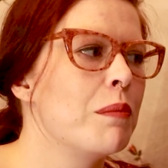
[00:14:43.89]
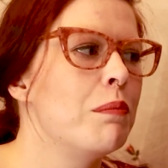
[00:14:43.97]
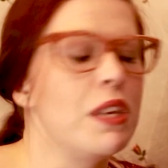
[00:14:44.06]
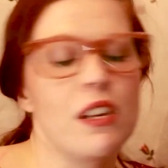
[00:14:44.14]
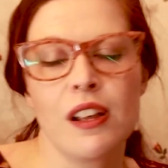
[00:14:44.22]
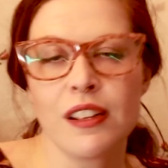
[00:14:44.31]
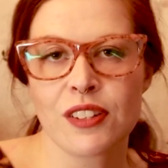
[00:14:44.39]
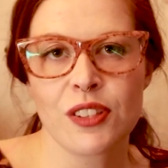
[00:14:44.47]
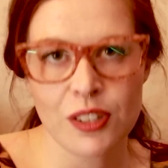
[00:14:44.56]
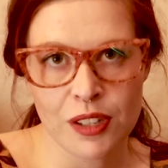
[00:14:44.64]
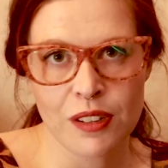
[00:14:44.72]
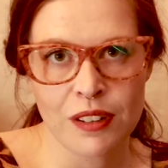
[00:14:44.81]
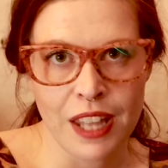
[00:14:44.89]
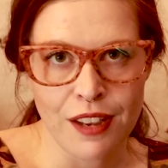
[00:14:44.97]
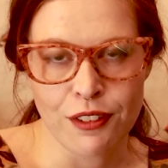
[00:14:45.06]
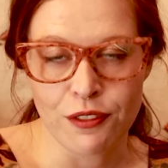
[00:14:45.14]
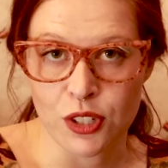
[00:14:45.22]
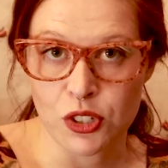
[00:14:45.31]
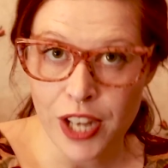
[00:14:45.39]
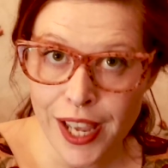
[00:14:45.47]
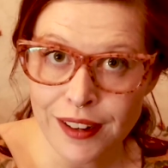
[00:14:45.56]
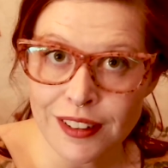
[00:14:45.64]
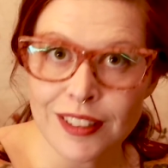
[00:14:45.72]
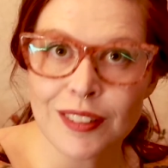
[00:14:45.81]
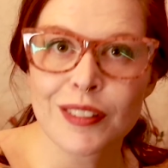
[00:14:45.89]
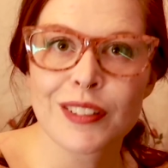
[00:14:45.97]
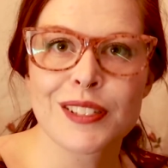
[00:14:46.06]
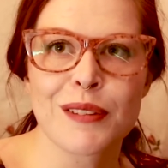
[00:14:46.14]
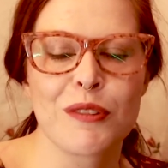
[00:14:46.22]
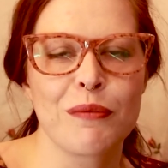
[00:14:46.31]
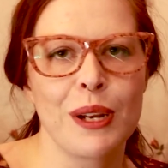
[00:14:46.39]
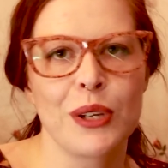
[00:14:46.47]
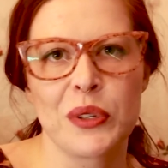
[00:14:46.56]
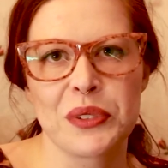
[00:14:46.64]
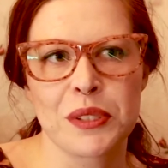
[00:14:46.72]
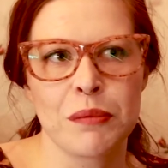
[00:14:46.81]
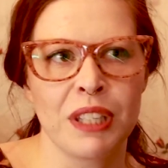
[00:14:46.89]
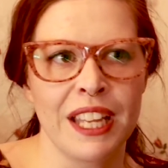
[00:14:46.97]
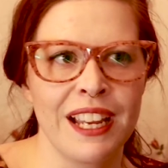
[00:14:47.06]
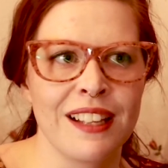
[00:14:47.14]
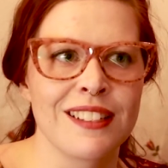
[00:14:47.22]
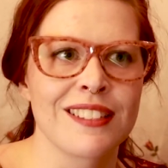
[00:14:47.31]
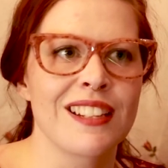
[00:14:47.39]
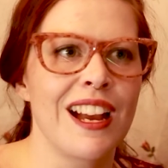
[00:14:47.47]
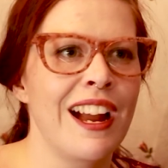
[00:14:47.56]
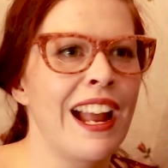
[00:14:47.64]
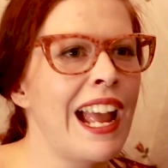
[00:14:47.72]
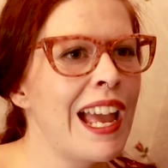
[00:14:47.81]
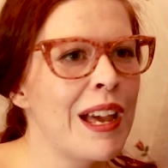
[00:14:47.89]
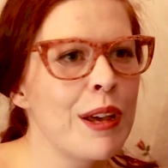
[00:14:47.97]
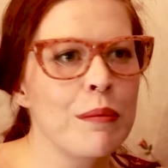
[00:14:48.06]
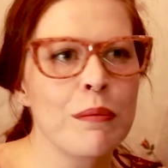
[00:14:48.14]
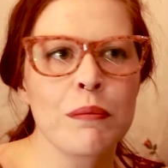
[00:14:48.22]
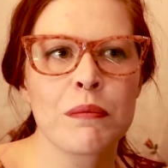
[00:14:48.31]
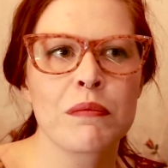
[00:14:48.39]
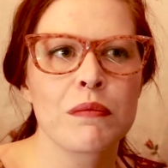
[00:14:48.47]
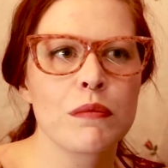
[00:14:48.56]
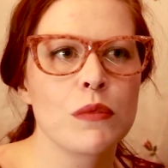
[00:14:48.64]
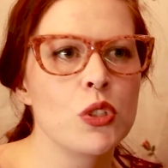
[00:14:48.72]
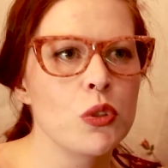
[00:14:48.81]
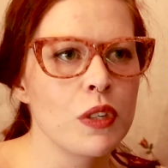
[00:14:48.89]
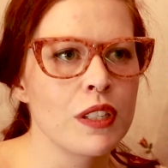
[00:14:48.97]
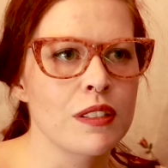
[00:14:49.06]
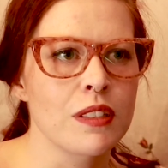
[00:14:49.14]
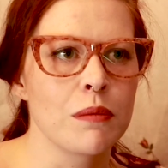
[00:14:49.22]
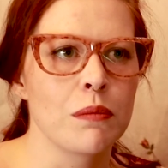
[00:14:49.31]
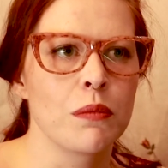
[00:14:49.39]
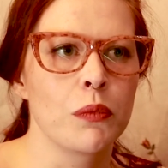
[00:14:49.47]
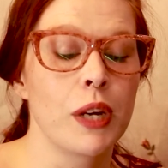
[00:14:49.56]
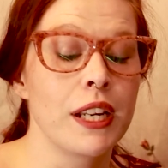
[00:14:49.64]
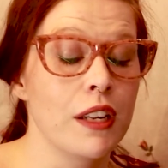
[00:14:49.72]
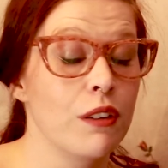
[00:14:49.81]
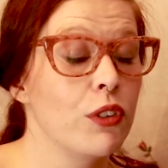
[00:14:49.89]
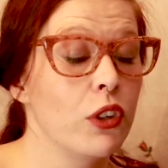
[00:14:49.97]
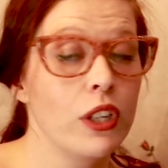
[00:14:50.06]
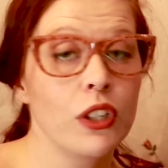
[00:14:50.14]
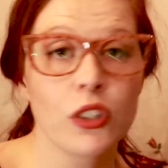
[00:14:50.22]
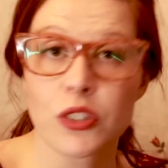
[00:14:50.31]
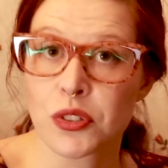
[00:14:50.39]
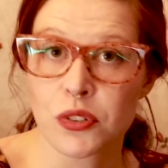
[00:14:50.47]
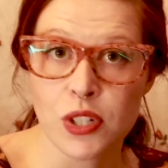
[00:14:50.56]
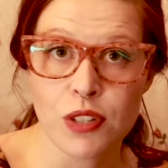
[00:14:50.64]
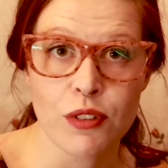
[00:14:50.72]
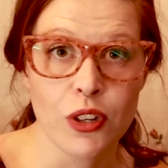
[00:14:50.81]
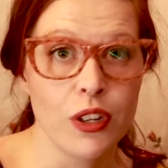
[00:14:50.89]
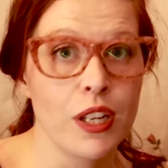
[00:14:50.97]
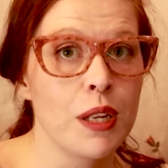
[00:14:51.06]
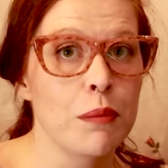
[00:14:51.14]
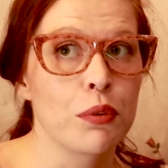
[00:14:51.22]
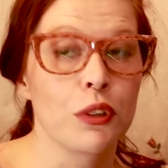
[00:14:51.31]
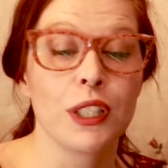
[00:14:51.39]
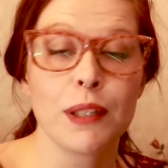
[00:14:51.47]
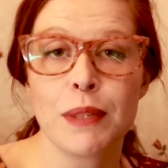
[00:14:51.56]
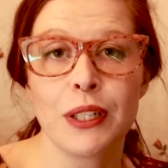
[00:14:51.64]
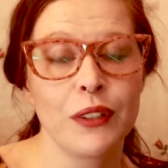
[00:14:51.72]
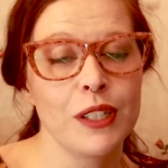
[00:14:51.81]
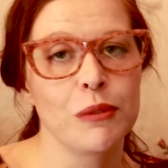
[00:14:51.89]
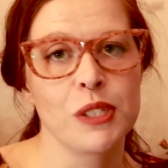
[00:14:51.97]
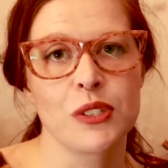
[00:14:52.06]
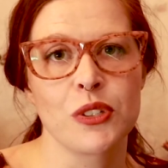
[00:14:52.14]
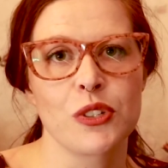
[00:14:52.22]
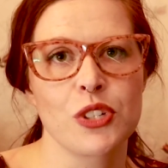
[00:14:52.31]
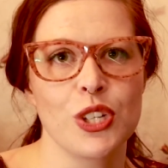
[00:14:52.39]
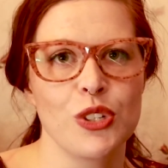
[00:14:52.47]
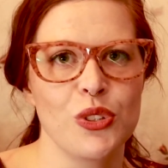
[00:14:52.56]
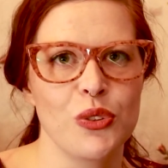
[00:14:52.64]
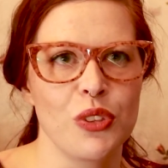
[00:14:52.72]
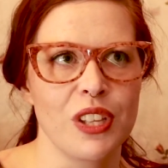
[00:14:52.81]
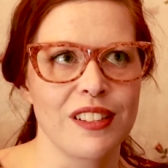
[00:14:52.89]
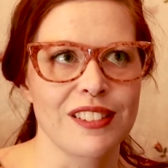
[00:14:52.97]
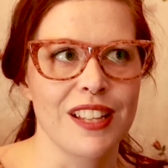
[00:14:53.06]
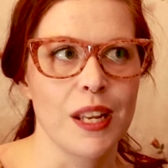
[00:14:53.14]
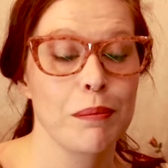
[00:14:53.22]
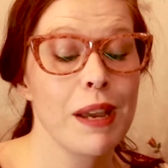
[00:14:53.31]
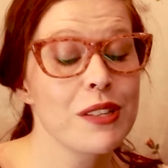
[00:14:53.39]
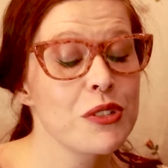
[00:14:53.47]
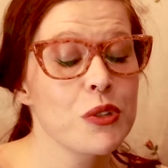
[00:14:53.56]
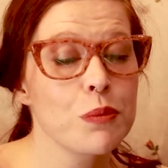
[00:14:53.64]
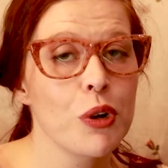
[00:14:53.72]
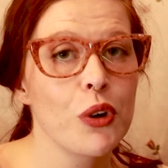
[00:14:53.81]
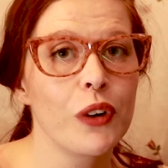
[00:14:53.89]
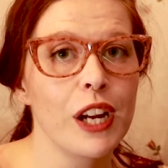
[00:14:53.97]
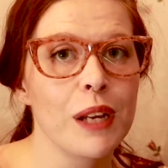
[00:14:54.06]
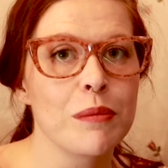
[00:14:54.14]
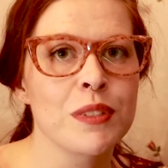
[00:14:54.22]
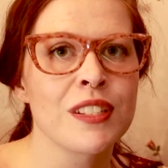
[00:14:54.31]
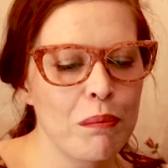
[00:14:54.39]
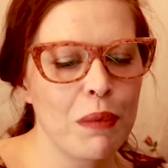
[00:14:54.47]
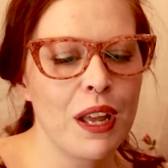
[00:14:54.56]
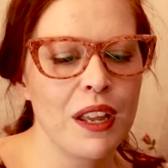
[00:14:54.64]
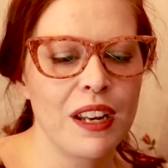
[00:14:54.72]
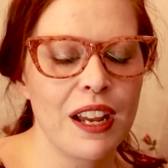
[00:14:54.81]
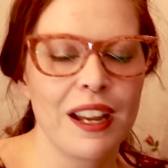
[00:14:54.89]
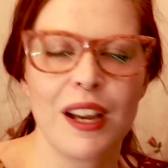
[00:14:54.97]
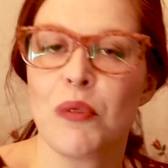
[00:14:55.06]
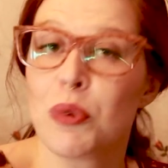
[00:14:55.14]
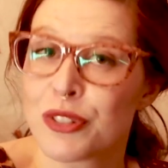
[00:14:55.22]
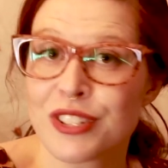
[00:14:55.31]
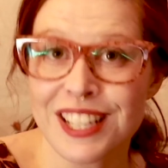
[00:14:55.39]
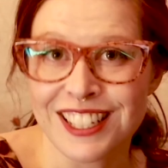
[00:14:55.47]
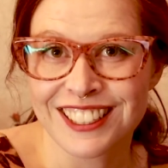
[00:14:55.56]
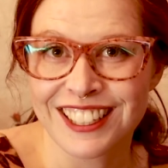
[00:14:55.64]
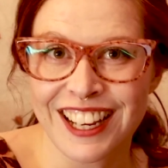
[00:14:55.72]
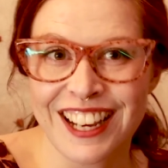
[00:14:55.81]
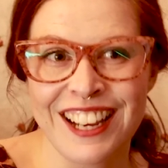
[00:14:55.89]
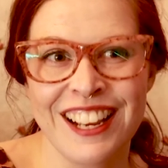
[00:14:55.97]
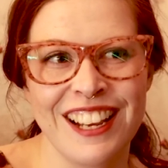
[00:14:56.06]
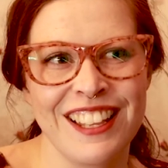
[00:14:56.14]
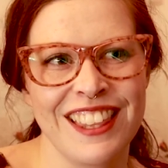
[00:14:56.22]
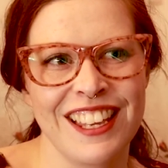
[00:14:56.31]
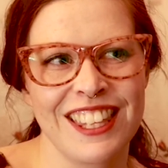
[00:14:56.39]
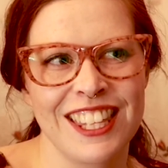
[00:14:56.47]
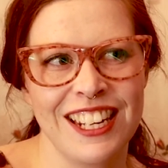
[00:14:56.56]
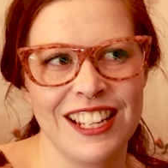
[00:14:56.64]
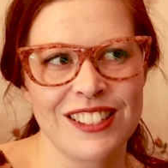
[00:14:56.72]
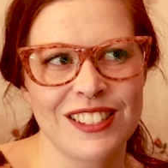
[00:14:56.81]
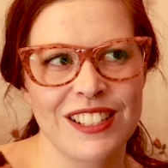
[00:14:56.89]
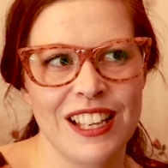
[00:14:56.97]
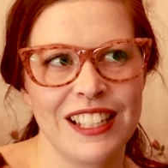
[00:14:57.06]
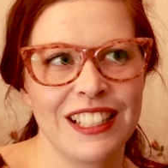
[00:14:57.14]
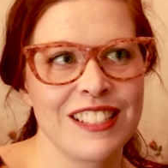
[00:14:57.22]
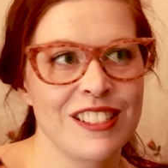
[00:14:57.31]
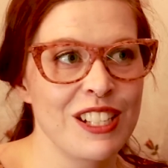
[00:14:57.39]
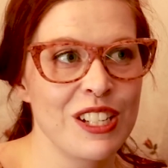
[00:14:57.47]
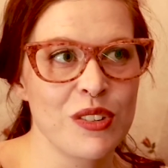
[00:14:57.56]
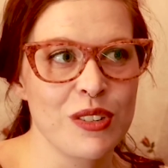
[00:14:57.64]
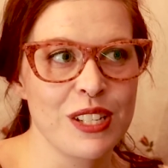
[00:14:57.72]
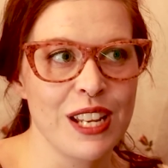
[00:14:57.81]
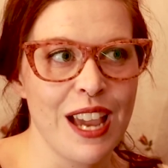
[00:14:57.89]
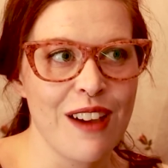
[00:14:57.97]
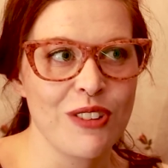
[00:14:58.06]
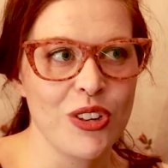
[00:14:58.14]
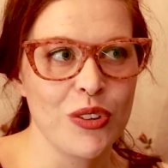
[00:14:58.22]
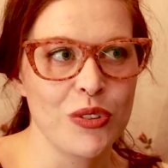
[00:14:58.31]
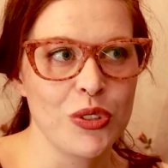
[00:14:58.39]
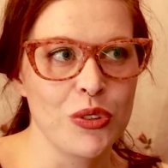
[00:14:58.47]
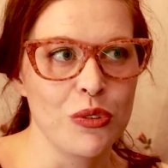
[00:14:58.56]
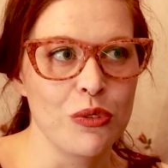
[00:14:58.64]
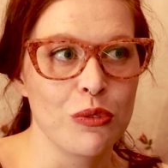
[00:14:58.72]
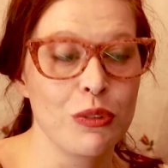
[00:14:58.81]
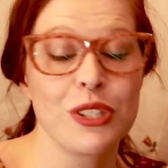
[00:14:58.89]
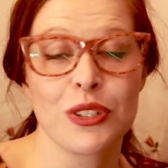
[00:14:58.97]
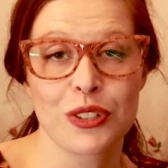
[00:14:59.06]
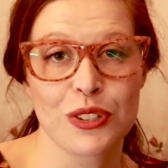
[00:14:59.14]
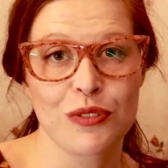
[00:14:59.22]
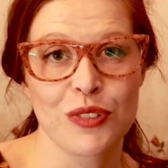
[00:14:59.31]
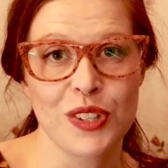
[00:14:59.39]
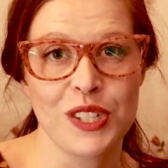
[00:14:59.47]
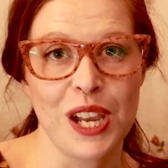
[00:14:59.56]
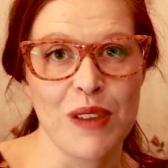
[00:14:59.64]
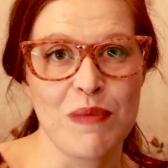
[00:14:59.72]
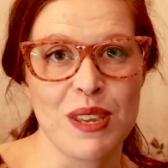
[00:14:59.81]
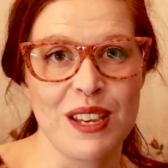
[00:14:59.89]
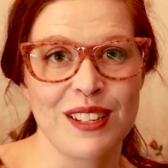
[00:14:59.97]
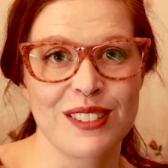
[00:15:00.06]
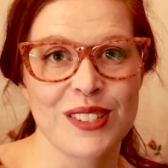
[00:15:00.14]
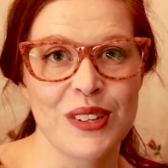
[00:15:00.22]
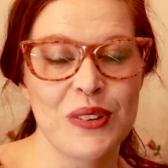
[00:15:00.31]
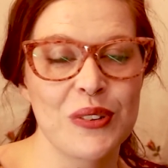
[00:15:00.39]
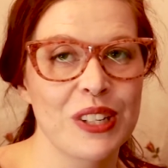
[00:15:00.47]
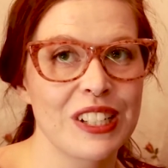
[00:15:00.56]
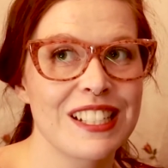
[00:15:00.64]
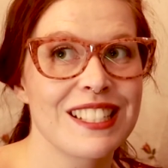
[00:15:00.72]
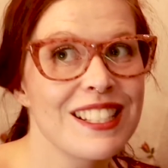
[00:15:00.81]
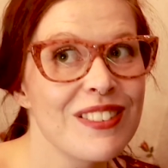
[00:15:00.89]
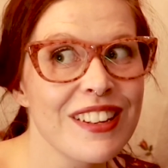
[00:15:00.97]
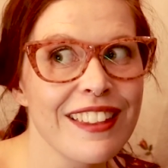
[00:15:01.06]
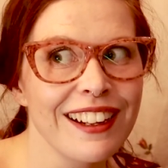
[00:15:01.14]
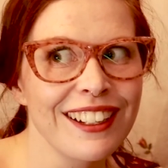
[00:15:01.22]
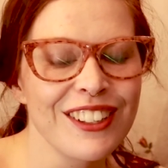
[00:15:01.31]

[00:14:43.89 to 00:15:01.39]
Beyond the life of the channel, some of my goals and plans, I am doing some, right now, very cursory, very preliminary research into things like master's programs, but we'll see. I think that it's at least an interesting avenue to research for the time being, so we're gonna see where that